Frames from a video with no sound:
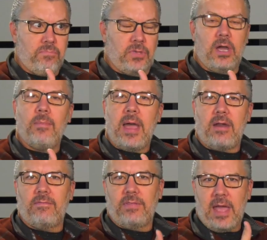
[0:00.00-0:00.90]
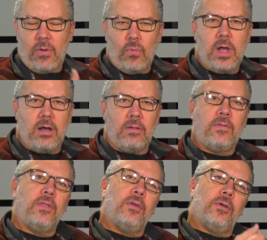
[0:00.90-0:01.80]
come out of that
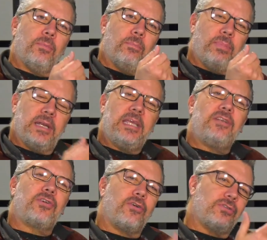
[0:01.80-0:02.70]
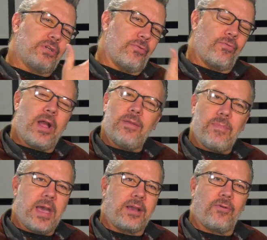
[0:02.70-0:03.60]
well, but he turns it right
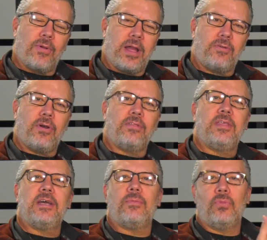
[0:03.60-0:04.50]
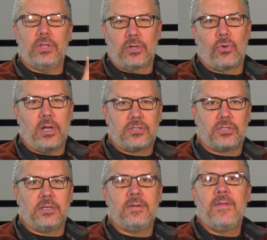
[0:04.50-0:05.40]
back around on them with a
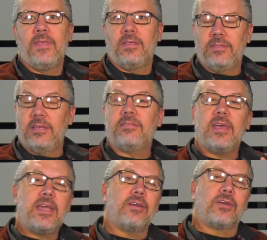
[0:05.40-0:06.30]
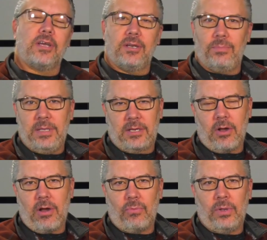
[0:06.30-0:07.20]
question that they are going to be
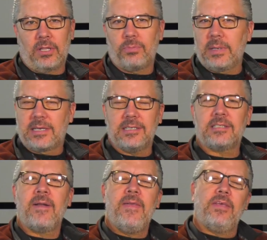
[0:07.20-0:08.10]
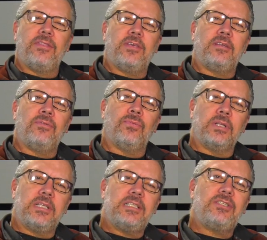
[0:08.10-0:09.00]
caught with because the
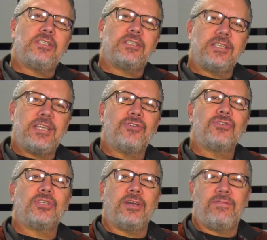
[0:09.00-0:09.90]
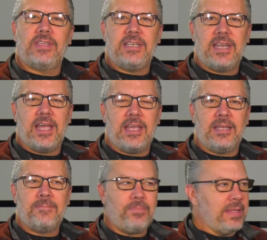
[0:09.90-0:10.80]
religious leaders of the
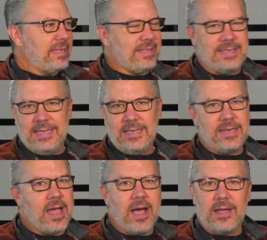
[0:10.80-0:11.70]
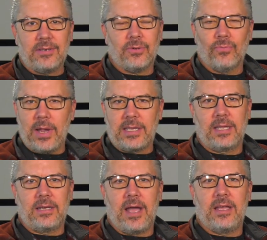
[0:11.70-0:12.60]
day did not
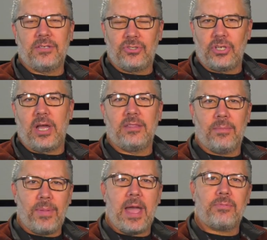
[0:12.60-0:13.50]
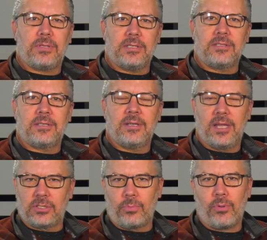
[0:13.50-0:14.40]
recognize John the Baptist as a